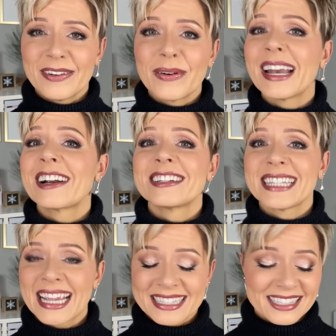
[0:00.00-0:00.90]
what her
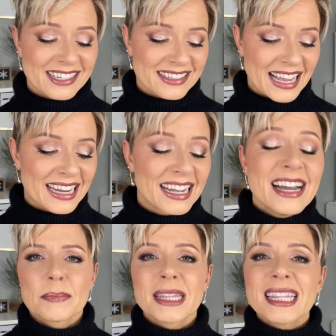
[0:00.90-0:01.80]
days look like.
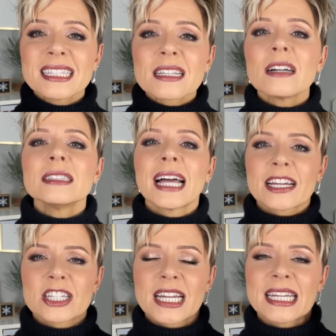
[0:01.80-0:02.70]
But this
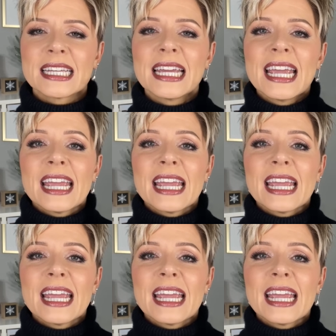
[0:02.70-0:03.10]
collection,